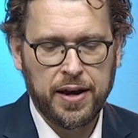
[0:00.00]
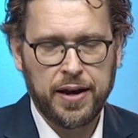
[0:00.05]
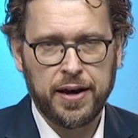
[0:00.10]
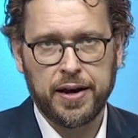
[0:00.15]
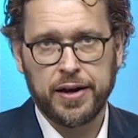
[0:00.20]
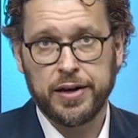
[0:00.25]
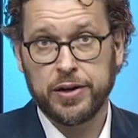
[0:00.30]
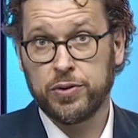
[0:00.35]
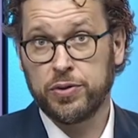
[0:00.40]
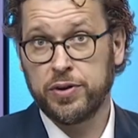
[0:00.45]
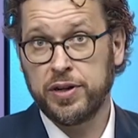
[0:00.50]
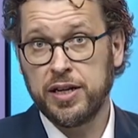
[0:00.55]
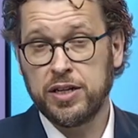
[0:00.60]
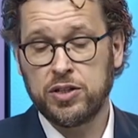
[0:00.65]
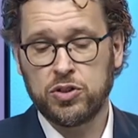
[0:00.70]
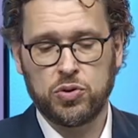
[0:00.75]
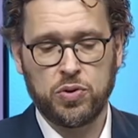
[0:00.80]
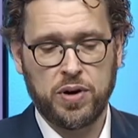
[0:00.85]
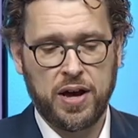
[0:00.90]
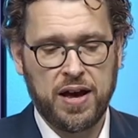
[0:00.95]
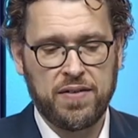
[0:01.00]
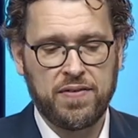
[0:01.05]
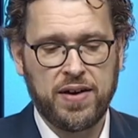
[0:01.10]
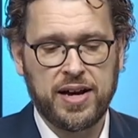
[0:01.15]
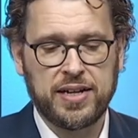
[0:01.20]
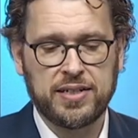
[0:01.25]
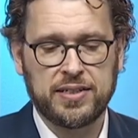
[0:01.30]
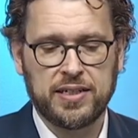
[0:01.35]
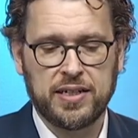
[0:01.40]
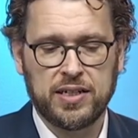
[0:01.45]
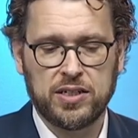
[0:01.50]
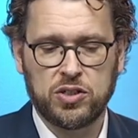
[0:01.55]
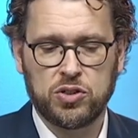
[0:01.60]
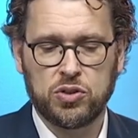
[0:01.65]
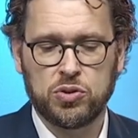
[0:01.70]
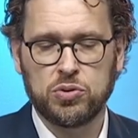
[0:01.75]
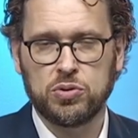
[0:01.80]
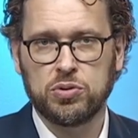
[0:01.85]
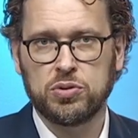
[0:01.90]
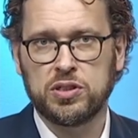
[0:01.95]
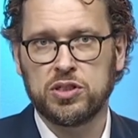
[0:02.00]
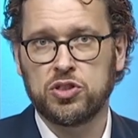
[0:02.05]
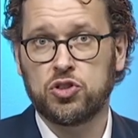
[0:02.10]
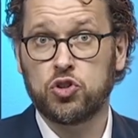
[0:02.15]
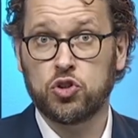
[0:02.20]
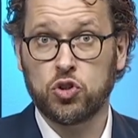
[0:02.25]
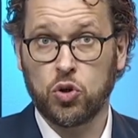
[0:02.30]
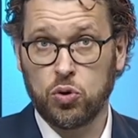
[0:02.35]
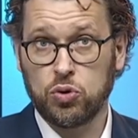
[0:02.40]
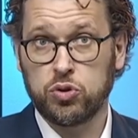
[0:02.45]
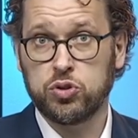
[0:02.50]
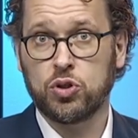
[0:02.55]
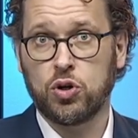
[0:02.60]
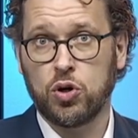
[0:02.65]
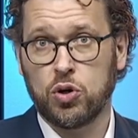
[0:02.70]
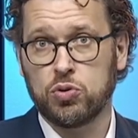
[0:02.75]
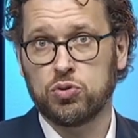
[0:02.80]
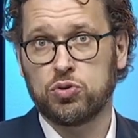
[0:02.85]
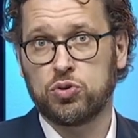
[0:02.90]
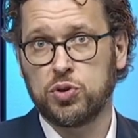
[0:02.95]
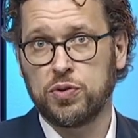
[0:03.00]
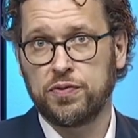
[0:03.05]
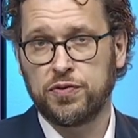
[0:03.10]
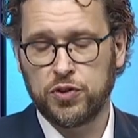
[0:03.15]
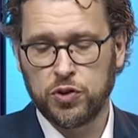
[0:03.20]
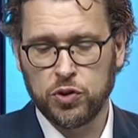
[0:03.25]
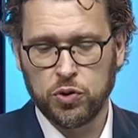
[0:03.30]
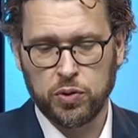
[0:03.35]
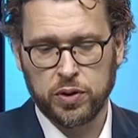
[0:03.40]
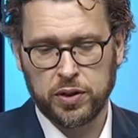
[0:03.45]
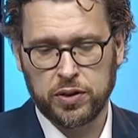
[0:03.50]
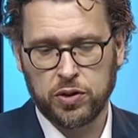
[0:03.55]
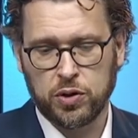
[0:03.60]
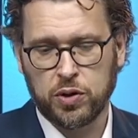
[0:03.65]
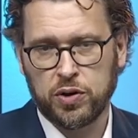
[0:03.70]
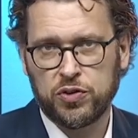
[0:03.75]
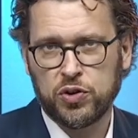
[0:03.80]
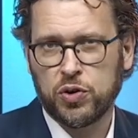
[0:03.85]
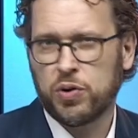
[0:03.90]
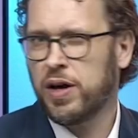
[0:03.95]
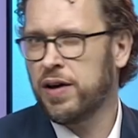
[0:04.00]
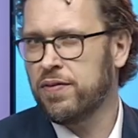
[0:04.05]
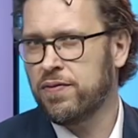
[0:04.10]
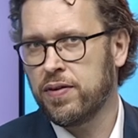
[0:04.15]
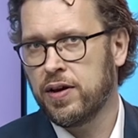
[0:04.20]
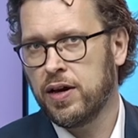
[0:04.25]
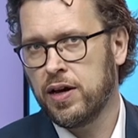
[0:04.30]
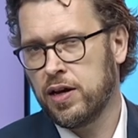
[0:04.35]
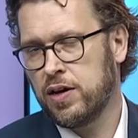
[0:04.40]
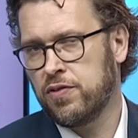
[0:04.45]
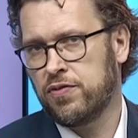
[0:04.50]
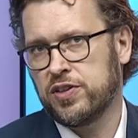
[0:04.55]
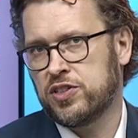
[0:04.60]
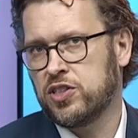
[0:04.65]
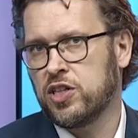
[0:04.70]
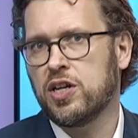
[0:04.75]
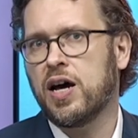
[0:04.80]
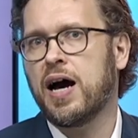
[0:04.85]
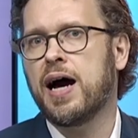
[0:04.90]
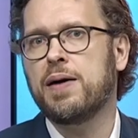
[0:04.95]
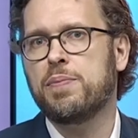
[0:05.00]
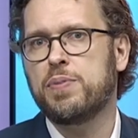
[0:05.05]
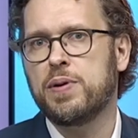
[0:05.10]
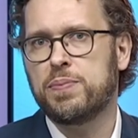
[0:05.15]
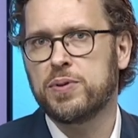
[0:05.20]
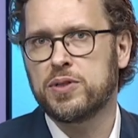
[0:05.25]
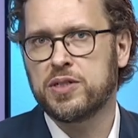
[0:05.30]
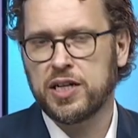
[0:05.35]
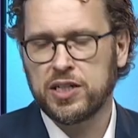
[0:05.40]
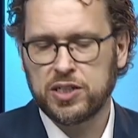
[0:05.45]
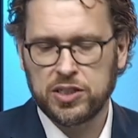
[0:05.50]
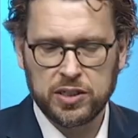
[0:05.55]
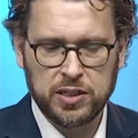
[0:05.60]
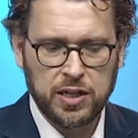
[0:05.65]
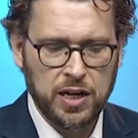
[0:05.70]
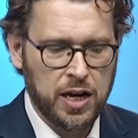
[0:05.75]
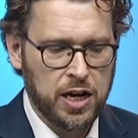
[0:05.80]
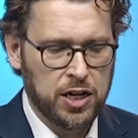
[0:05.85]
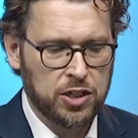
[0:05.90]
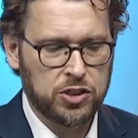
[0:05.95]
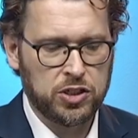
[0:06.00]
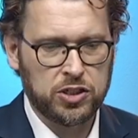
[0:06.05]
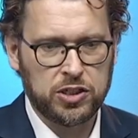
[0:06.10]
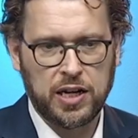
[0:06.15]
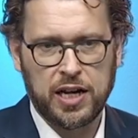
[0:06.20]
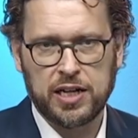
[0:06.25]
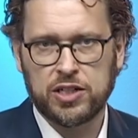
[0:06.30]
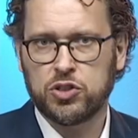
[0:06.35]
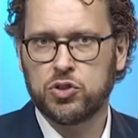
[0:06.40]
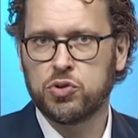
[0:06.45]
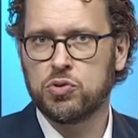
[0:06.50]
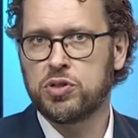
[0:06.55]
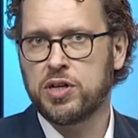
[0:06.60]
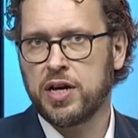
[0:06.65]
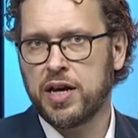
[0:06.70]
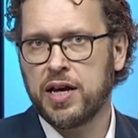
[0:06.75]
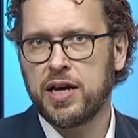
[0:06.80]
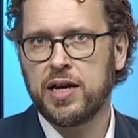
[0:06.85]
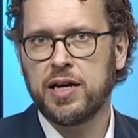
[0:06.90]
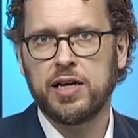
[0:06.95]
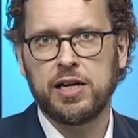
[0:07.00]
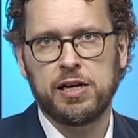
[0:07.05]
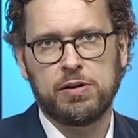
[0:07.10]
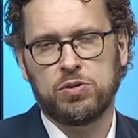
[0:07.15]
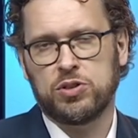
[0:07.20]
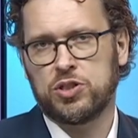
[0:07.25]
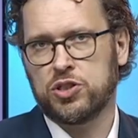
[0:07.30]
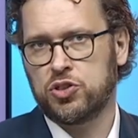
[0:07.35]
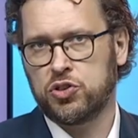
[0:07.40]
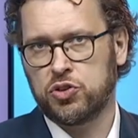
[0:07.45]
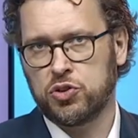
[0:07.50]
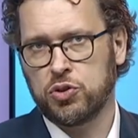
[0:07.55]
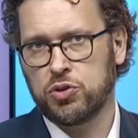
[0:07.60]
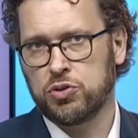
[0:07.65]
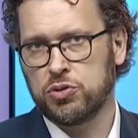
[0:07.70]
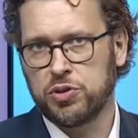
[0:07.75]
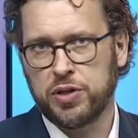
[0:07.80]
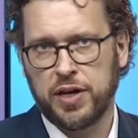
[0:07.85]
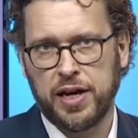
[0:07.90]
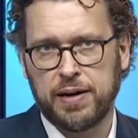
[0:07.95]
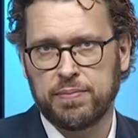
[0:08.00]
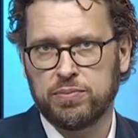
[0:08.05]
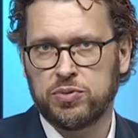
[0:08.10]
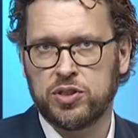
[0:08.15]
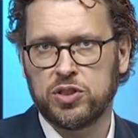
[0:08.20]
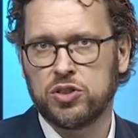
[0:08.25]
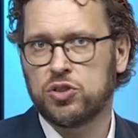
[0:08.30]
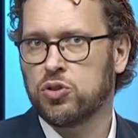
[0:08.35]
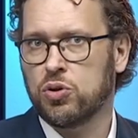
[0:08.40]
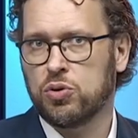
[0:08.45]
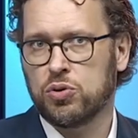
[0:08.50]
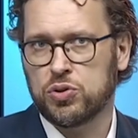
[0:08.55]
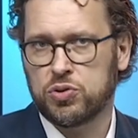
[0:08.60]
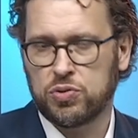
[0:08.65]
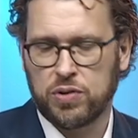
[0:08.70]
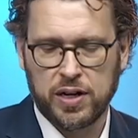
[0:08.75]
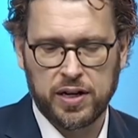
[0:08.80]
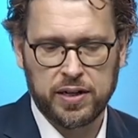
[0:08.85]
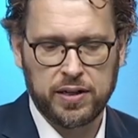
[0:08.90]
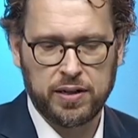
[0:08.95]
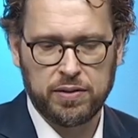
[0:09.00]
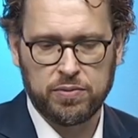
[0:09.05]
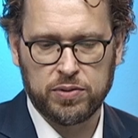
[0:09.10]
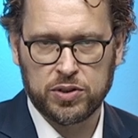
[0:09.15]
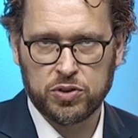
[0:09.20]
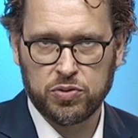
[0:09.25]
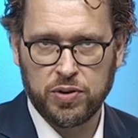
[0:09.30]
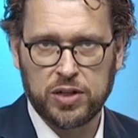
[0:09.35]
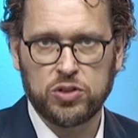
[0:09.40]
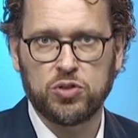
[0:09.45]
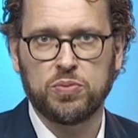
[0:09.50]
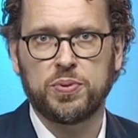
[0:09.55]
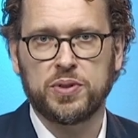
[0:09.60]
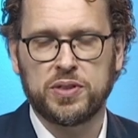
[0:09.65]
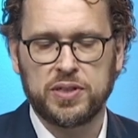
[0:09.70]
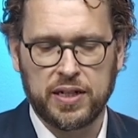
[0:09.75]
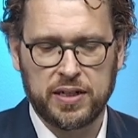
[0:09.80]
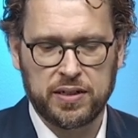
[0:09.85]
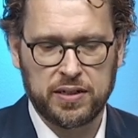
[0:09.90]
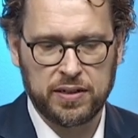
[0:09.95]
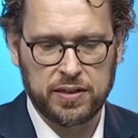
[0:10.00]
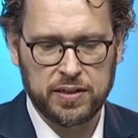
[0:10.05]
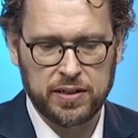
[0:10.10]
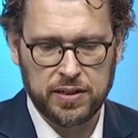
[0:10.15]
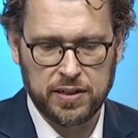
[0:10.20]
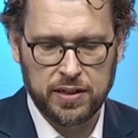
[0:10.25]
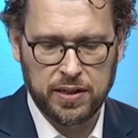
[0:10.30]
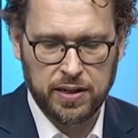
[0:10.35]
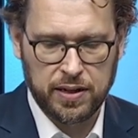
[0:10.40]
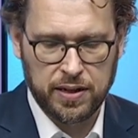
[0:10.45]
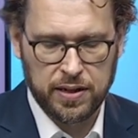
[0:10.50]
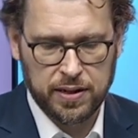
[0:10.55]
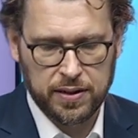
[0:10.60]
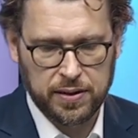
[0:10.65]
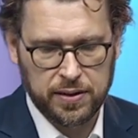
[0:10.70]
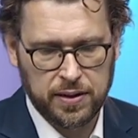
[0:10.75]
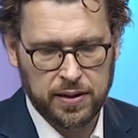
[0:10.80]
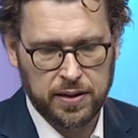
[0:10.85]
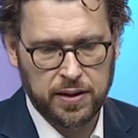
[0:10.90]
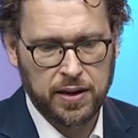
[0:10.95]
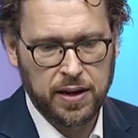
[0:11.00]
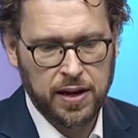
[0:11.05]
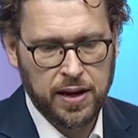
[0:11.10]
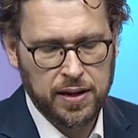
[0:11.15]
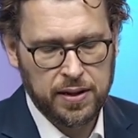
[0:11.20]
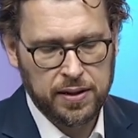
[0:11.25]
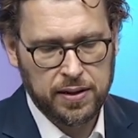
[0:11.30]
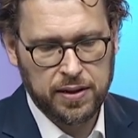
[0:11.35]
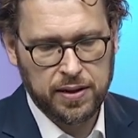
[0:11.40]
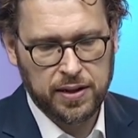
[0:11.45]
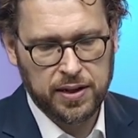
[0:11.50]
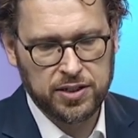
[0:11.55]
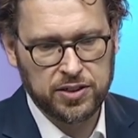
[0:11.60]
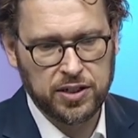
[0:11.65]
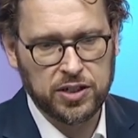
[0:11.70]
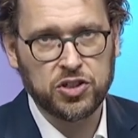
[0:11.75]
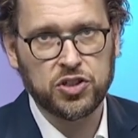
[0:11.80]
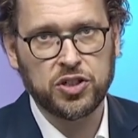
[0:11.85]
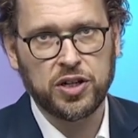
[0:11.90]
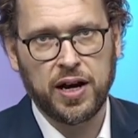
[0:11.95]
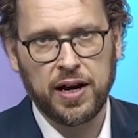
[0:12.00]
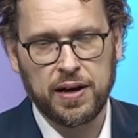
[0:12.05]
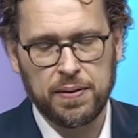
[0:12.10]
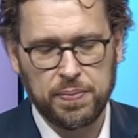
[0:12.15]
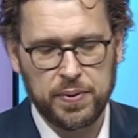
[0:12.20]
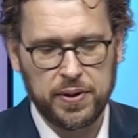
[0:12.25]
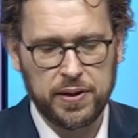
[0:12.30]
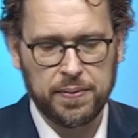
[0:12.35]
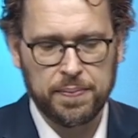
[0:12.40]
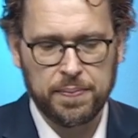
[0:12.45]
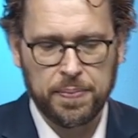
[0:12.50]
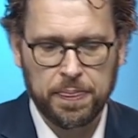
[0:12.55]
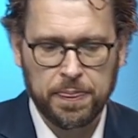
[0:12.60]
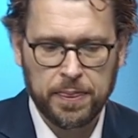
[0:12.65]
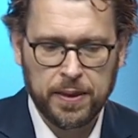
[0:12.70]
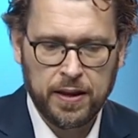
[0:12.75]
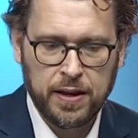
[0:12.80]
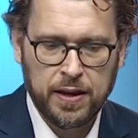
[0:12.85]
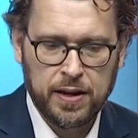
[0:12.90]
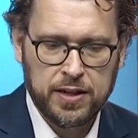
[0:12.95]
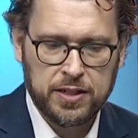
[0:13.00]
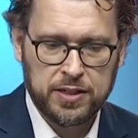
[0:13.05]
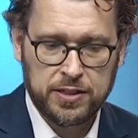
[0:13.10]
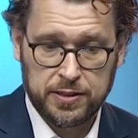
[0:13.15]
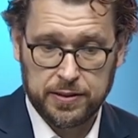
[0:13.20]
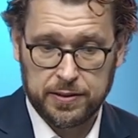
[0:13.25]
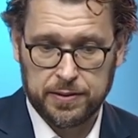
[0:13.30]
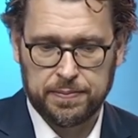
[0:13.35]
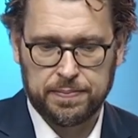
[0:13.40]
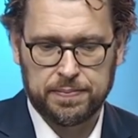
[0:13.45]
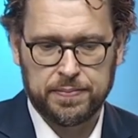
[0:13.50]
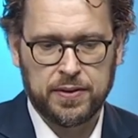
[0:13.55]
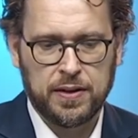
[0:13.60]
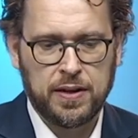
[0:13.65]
You need to have access to the source code to view it. If it's under IP protection, just like today, it will just show you empty source, right? It would try to protect the extension IP still.